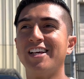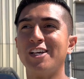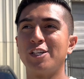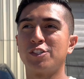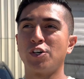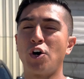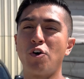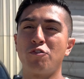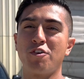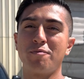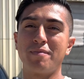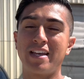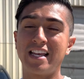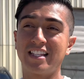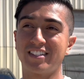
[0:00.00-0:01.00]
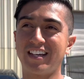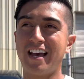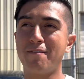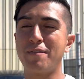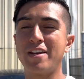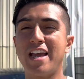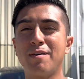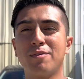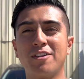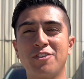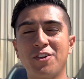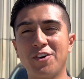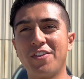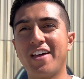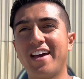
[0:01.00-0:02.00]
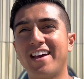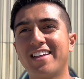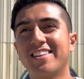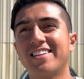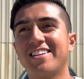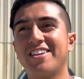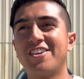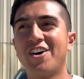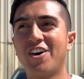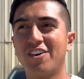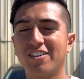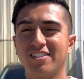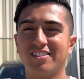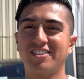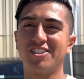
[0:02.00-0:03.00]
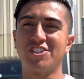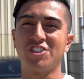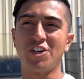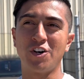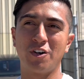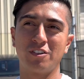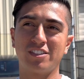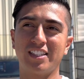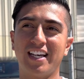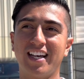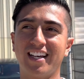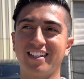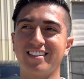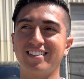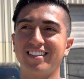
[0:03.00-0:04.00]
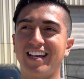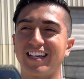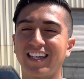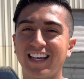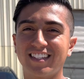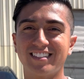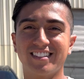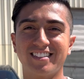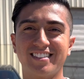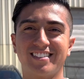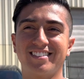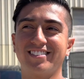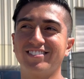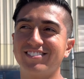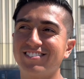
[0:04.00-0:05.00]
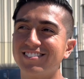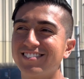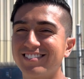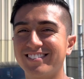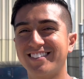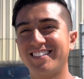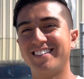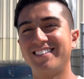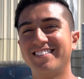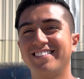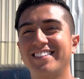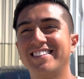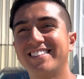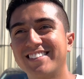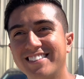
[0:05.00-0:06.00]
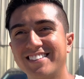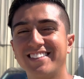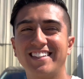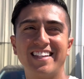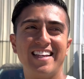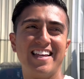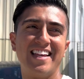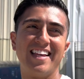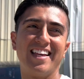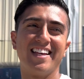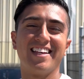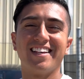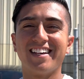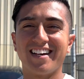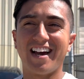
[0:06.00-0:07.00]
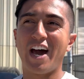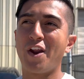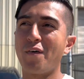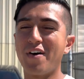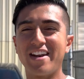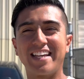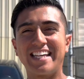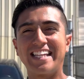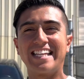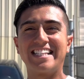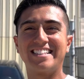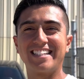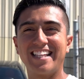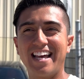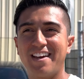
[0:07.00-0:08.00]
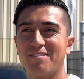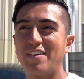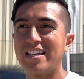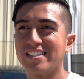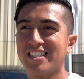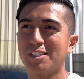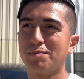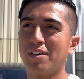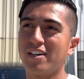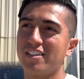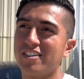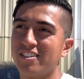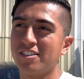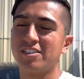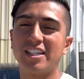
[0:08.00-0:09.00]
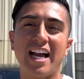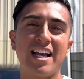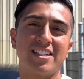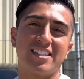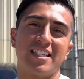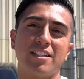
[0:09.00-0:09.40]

So for me to have been able to do that, you know, shows that, I guess it's, you know, it's, I don't want to get into that business, but you guys